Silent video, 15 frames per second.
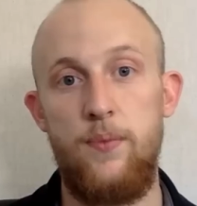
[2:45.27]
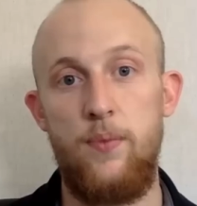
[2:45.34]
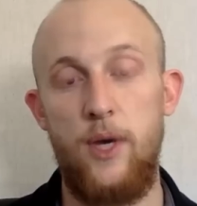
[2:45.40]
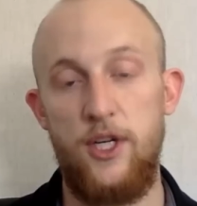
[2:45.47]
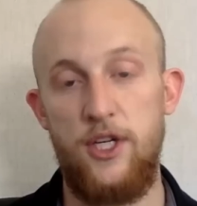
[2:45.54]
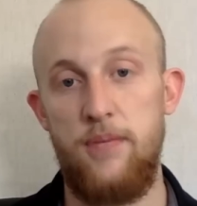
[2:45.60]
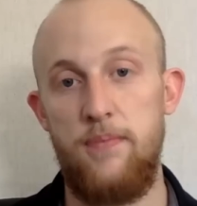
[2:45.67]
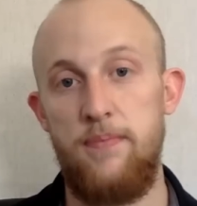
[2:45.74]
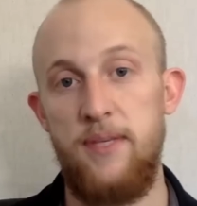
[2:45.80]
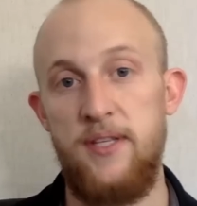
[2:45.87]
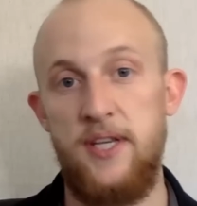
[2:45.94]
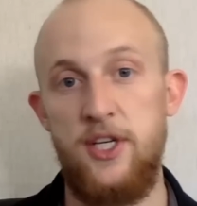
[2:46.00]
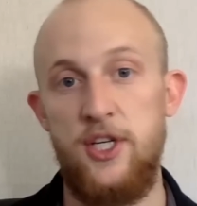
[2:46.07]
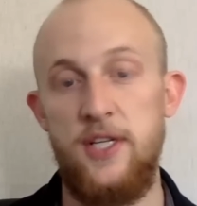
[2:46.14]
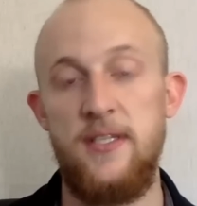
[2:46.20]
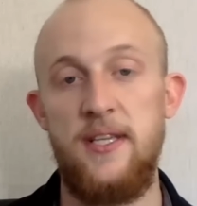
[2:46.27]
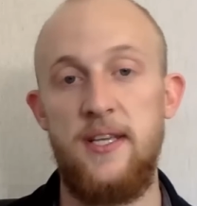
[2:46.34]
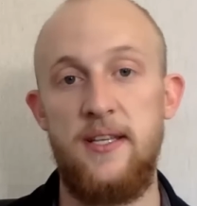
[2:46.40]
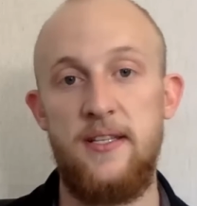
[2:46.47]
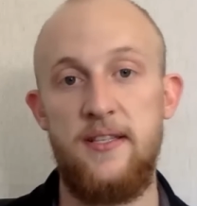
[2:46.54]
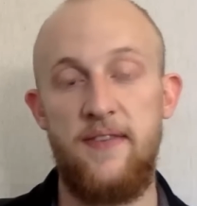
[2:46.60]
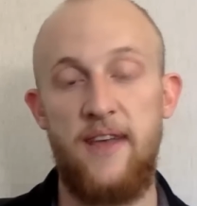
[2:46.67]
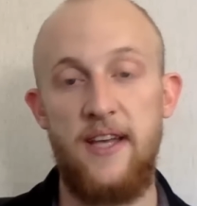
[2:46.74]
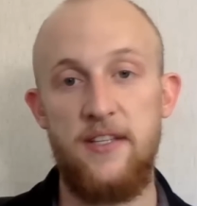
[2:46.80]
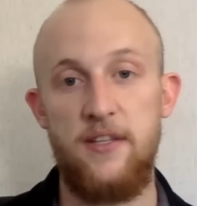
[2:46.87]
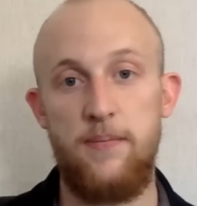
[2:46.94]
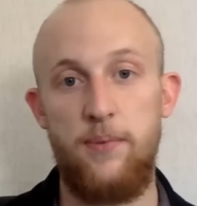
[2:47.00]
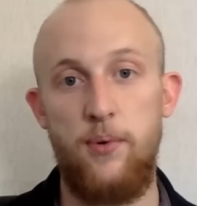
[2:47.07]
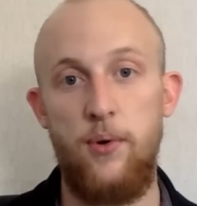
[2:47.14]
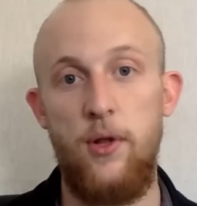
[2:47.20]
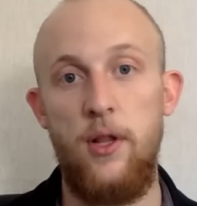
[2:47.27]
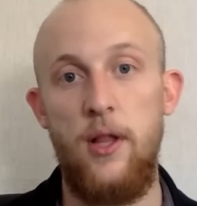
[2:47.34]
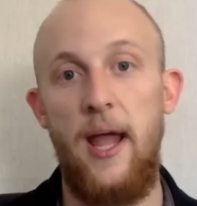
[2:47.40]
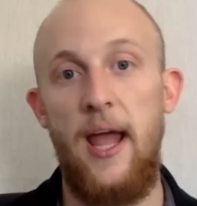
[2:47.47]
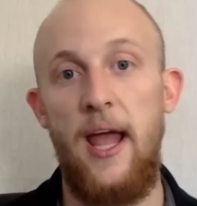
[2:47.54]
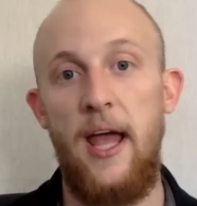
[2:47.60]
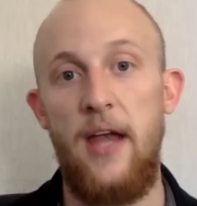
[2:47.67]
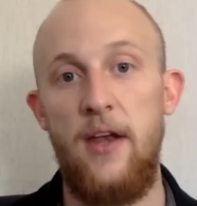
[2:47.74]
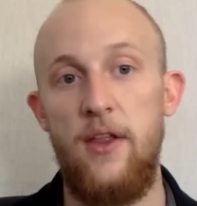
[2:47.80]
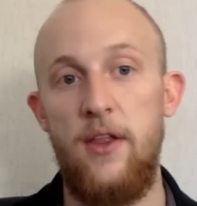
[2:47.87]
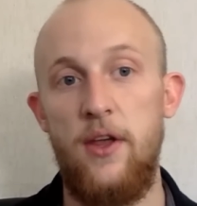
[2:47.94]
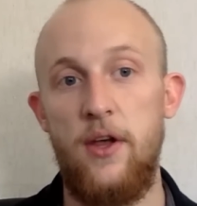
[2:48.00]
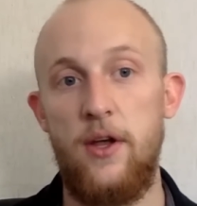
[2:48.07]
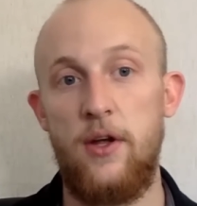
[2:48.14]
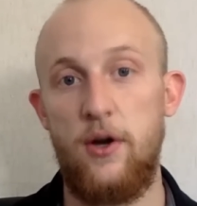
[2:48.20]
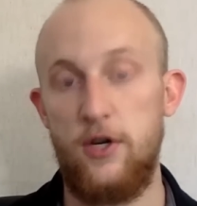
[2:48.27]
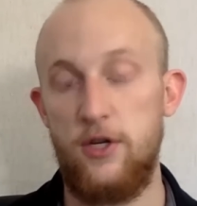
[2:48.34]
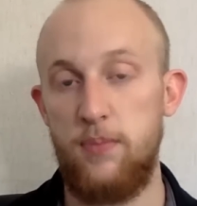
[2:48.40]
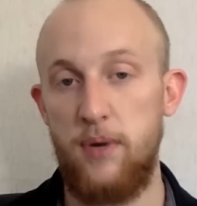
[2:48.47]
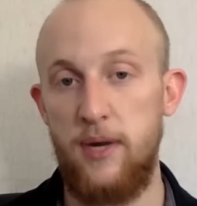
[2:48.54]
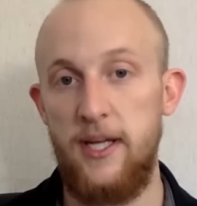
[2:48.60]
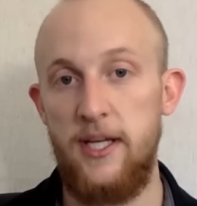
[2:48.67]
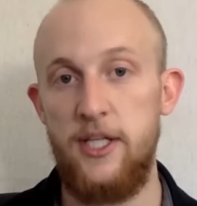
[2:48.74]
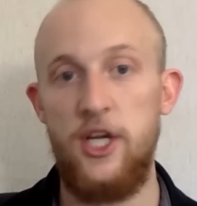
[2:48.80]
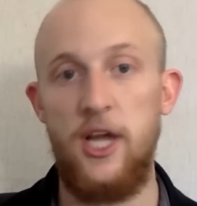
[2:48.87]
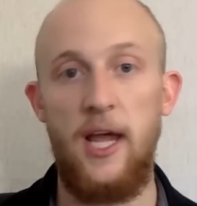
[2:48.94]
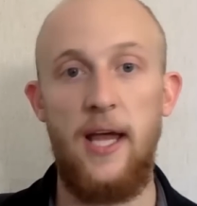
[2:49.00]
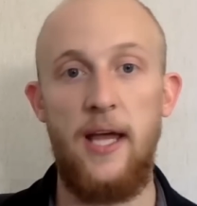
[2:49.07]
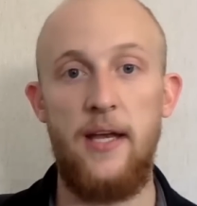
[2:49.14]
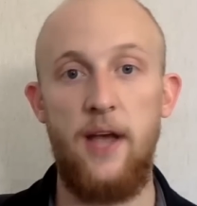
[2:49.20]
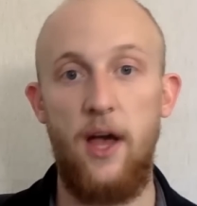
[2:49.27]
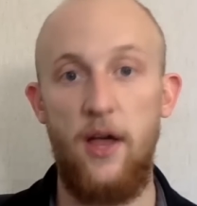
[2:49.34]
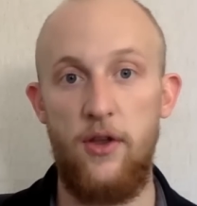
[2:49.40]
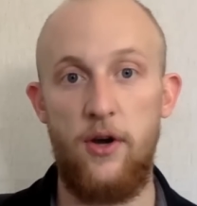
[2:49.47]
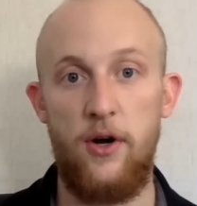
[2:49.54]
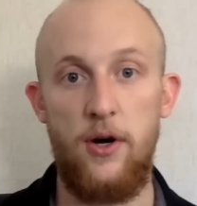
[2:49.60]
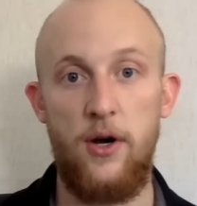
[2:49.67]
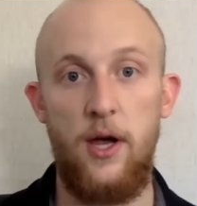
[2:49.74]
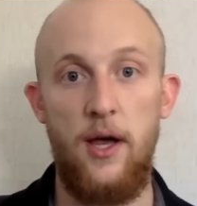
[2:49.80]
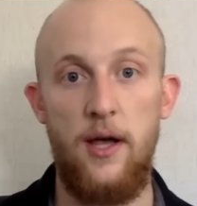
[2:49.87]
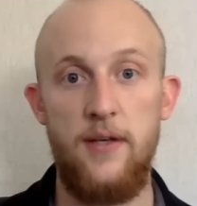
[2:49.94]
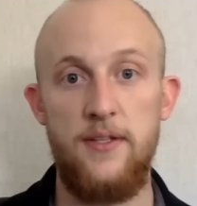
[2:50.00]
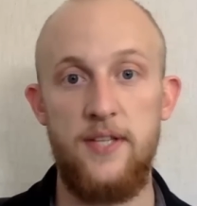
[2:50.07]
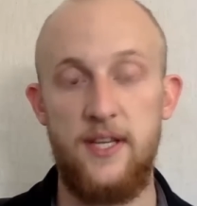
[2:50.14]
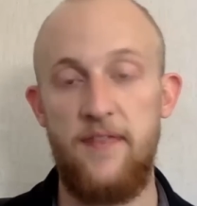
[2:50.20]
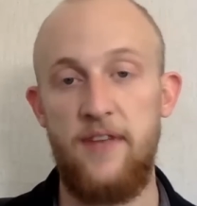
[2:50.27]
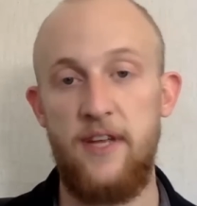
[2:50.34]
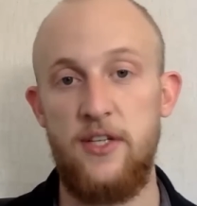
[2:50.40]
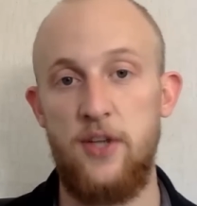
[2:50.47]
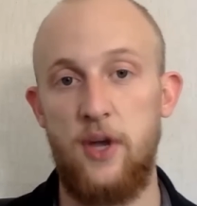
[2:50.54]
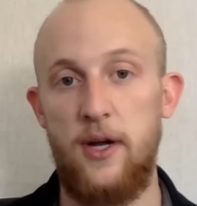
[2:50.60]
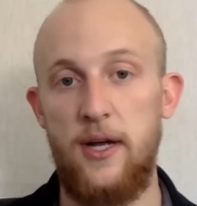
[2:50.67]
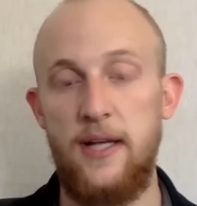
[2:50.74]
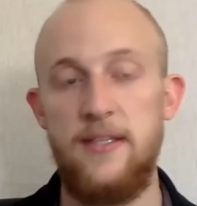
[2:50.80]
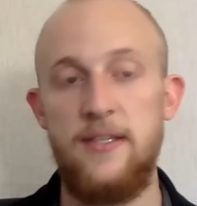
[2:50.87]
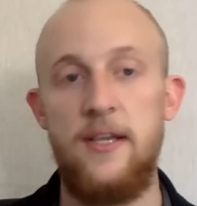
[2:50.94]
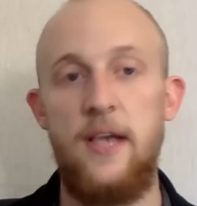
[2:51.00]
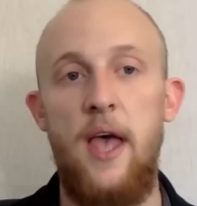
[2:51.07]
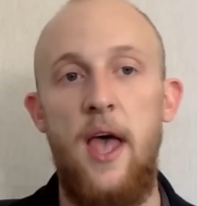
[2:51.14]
Russian positions in Sevastopol and the Kerch Bridge and other significant targets.